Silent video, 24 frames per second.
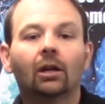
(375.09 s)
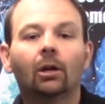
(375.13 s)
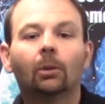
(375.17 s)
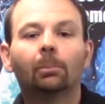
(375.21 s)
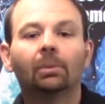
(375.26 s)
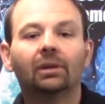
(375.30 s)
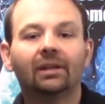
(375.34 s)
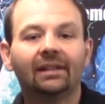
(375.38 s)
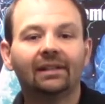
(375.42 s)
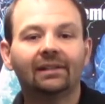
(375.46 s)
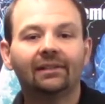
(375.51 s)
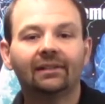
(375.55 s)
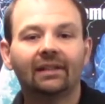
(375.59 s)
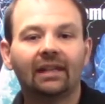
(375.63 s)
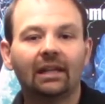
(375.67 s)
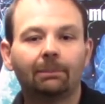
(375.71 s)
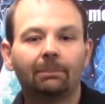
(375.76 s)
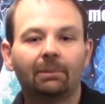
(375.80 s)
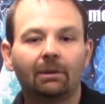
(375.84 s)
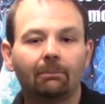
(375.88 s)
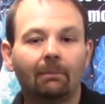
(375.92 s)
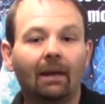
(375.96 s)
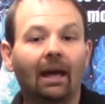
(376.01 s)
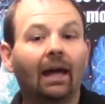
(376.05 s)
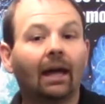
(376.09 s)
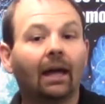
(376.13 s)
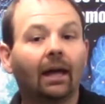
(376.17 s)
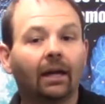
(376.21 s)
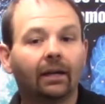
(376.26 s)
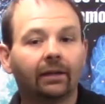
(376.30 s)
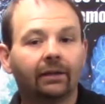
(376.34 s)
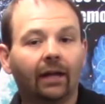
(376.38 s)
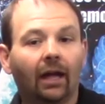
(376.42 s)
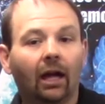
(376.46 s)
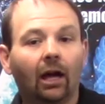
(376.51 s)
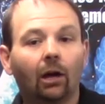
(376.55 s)
Please keep in
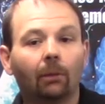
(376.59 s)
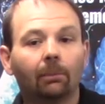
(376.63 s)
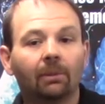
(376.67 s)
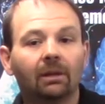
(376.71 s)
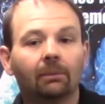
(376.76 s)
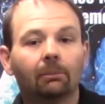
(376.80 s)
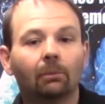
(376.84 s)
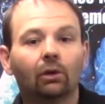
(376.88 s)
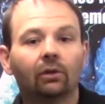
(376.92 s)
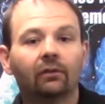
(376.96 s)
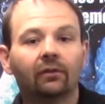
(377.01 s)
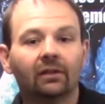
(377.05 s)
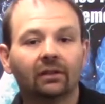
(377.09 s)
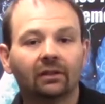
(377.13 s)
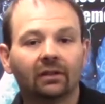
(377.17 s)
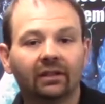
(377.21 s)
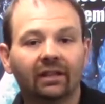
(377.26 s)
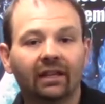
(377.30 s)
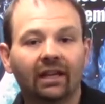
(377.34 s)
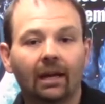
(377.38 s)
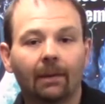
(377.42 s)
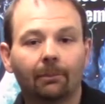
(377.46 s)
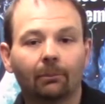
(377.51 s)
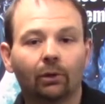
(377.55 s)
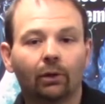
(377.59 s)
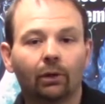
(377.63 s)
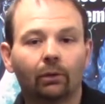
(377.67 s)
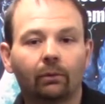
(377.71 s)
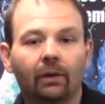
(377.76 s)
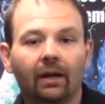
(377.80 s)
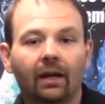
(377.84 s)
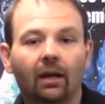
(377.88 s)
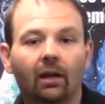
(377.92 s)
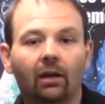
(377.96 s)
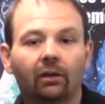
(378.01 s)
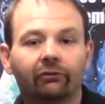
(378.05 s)
mind I'll be moving the camera
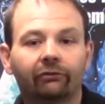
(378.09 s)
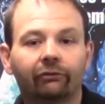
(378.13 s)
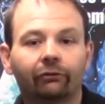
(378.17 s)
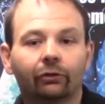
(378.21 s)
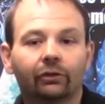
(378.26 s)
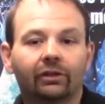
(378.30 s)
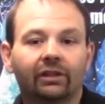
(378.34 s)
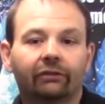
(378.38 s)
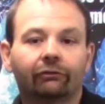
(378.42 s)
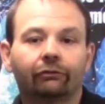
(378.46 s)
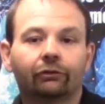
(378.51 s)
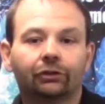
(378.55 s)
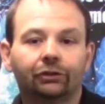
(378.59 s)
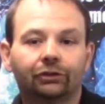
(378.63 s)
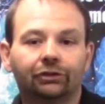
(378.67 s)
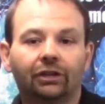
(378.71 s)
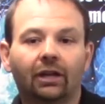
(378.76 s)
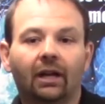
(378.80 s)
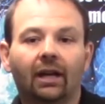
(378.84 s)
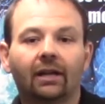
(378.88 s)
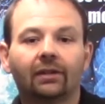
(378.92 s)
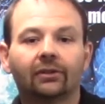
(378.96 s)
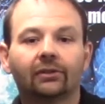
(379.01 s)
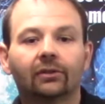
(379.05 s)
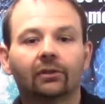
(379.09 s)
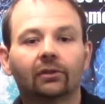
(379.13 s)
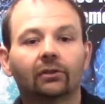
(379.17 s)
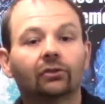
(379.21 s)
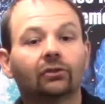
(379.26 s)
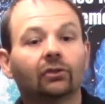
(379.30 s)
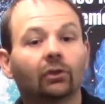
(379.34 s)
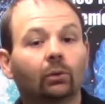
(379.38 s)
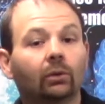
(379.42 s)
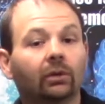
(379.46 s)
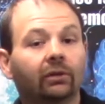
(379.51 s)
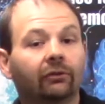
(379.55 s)
around for different shots,
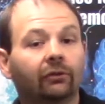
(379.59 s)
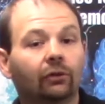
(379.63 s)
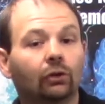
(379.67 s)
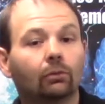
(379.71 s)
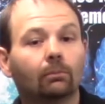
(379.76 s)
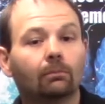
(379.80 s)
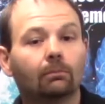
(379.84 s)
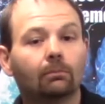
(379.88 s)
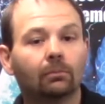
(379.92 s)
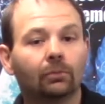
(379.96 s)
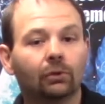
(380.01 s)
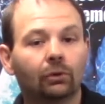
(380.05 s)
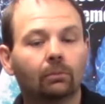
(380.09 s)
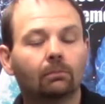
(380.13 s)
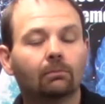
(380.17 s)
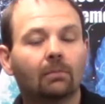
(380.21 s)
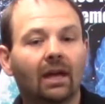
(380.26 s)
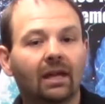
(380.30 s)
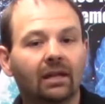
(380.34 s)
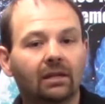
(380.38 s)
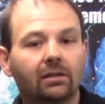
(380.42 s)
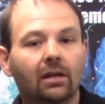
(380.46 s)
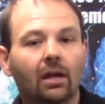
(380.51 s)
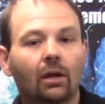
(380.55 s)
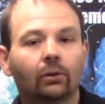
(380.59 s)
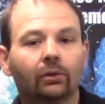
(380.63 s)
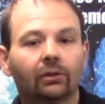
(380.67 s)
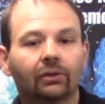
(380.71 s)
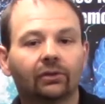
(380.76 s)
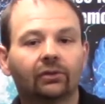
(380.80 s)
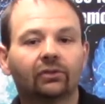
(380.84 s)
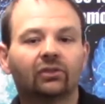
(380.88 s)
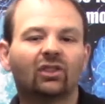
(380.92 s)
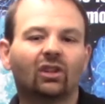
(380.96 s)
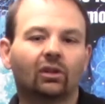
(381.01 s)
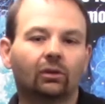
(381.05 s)
so if you may notice
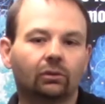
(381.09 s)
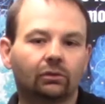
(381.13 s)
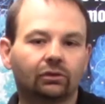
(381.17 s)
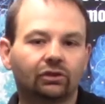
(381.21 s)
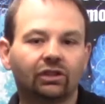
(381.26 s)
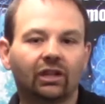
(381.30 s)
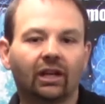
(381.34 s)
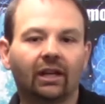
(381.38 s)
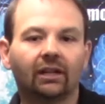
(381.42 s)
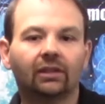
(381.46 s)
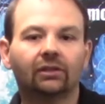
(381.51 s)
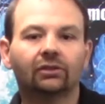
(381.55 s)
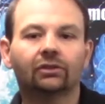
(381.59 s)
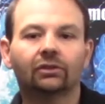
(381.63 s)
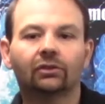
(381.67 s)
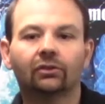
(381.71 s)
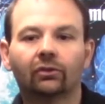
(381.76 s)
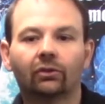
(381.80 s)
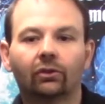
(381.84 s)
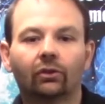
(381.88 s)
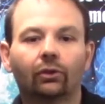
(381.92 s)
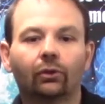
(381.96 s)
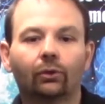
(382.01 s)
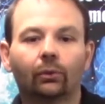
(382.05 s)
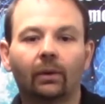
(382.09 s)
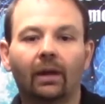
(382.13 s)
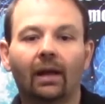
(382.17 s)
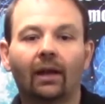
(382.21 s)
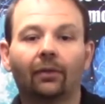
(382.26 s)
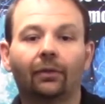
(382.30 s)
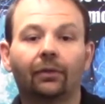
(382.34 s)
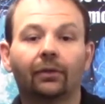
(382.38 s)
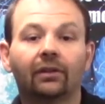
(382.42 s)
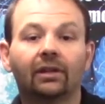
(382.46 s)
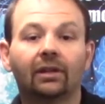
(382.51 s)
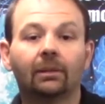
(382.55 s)
subtle changes
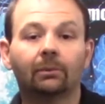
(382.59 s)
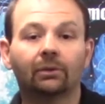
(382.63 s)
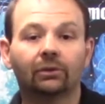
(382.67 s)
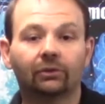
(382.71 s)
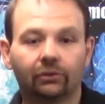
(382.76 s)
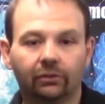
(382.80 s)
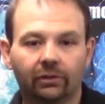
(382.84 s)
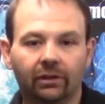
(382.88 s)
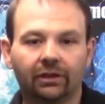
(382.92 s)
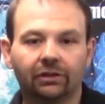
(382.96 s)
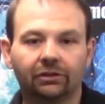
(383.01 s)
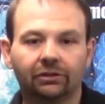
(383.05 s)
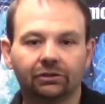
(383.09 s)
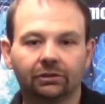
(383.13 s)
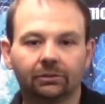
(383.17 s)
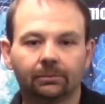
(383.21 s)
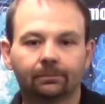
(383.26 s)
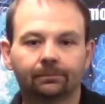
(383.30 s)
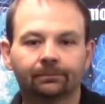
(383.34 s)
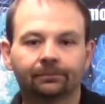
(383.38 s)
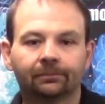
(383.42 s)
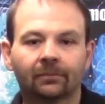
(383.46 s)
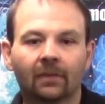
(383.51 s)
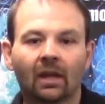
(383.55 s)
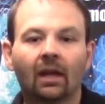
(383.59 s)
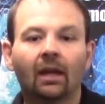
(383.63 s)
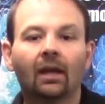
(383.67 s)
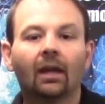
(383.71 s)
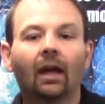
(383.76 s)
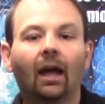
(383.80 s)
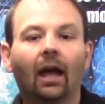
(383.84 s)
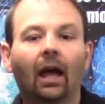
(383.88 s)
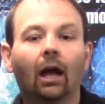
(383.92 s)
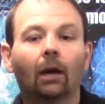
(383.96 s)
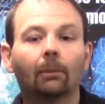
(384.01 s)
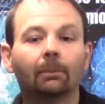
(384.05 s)
throughout the demonstration.
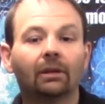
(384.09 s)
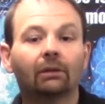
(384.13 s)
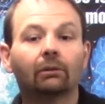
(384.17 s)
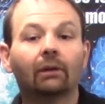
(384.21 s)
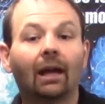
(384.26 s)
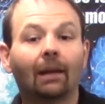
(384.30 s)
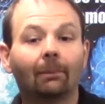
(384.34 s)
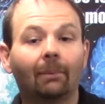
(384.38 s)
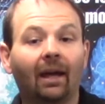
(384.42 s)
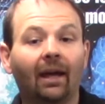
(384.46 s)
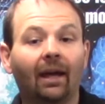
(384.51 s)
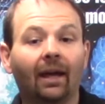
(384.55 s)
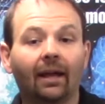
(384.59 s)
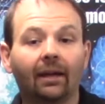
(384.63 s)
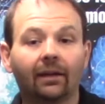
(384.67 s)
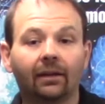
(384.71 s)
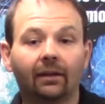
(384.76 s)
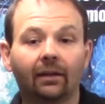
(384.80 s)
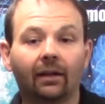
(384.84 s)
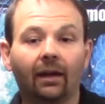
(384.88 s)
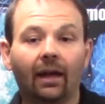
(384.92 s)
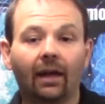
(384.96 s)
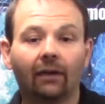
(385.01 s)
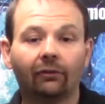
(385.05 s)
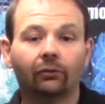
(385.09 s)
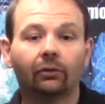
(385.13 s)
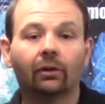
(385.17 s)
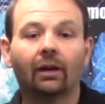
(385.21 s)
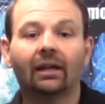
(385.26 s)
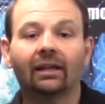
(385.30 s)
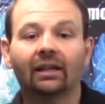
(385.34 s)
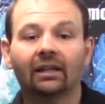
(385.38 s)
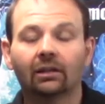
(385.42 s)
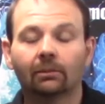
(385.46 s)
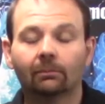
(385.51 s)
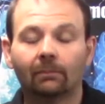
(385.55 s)
I'll be right back after I
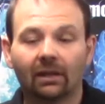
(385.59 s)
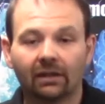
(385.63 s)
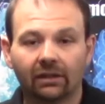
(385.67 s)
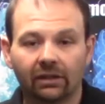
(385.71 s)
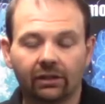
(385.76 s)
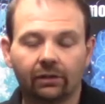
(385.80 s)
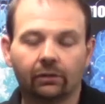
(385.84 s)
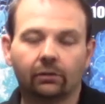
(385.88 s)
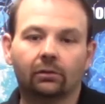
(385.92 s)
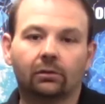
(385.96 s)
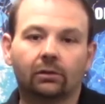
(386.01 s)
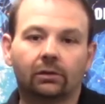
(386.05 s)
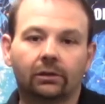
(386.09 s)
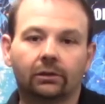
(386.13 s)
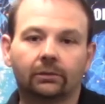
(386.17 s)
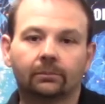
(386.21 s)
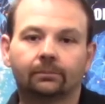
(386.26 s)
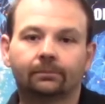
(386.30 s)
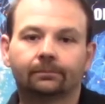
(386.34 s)
get my gear on.